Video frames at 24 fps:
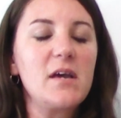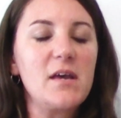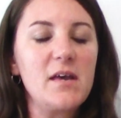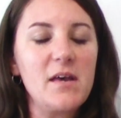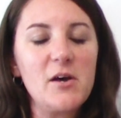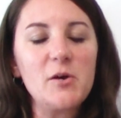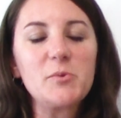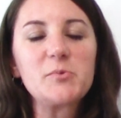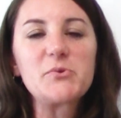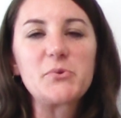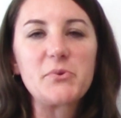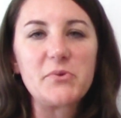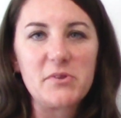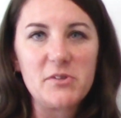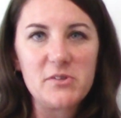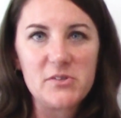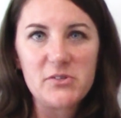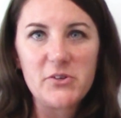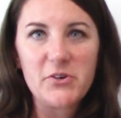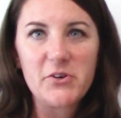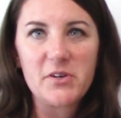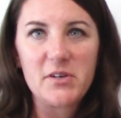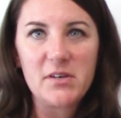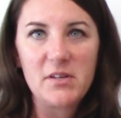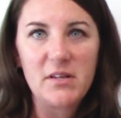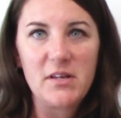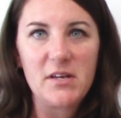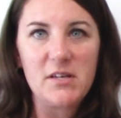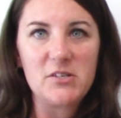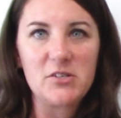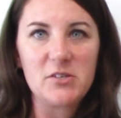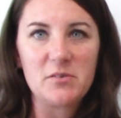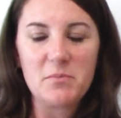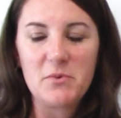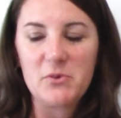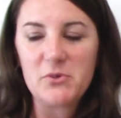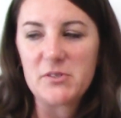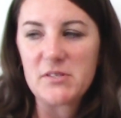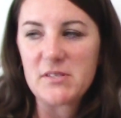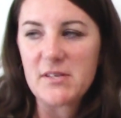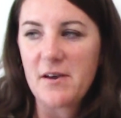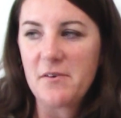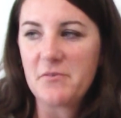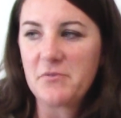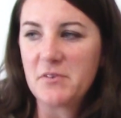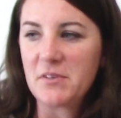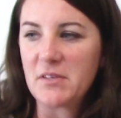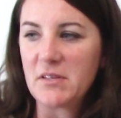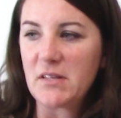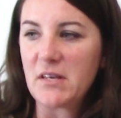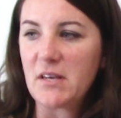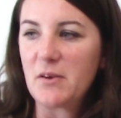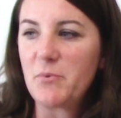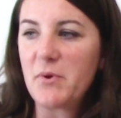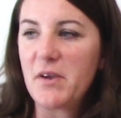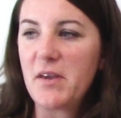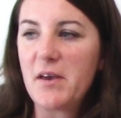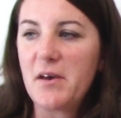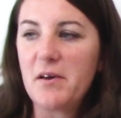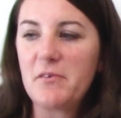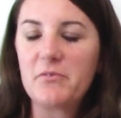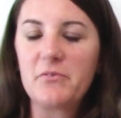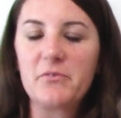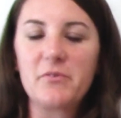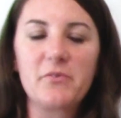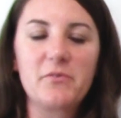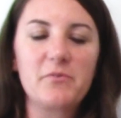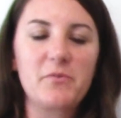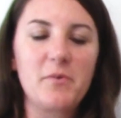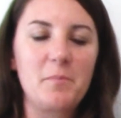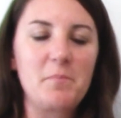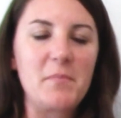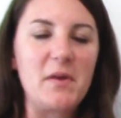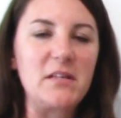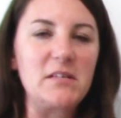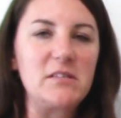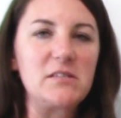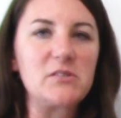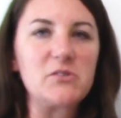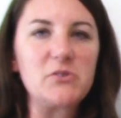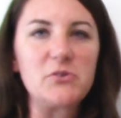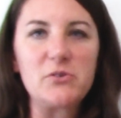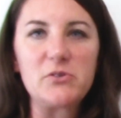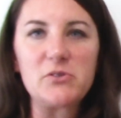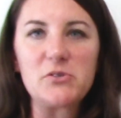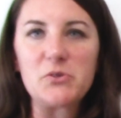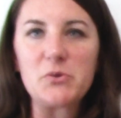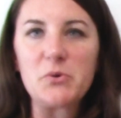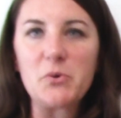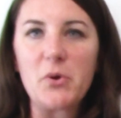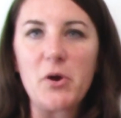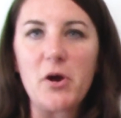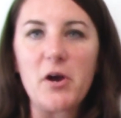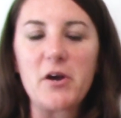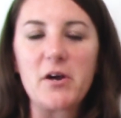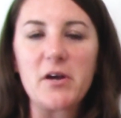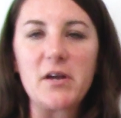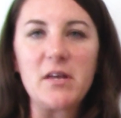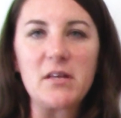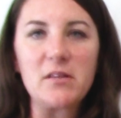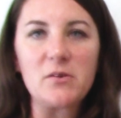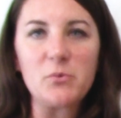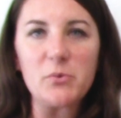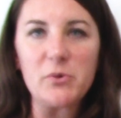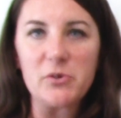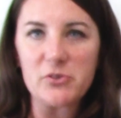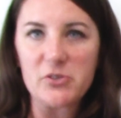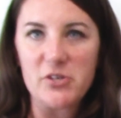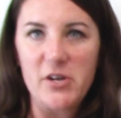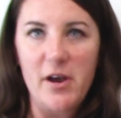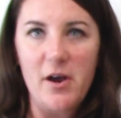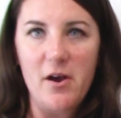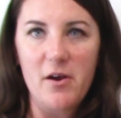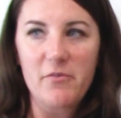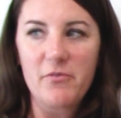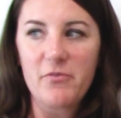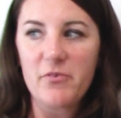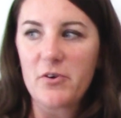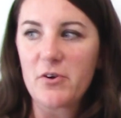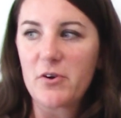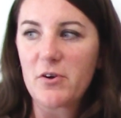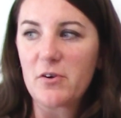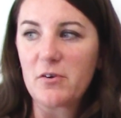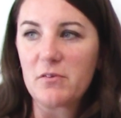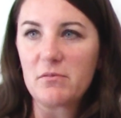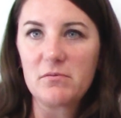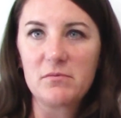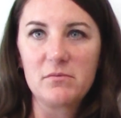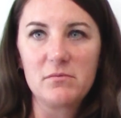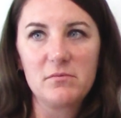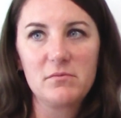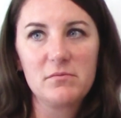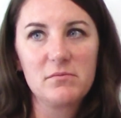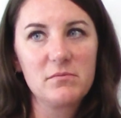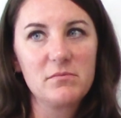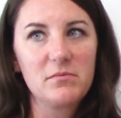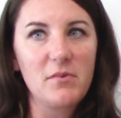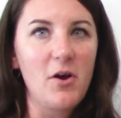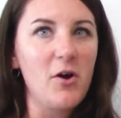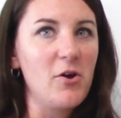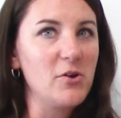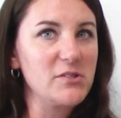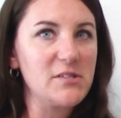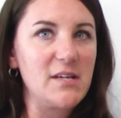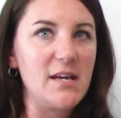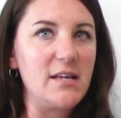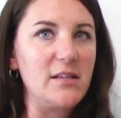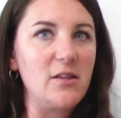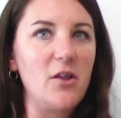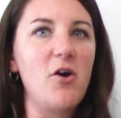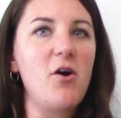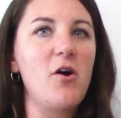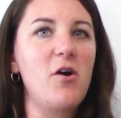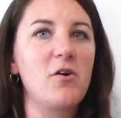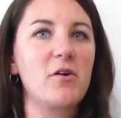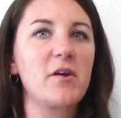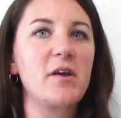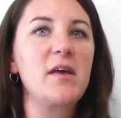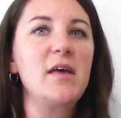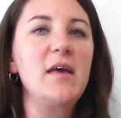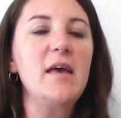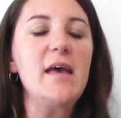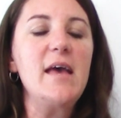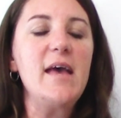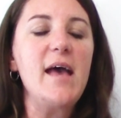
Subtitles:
It helps with the circulation, most definitely. We have many students who are in a wheelchair for all day long,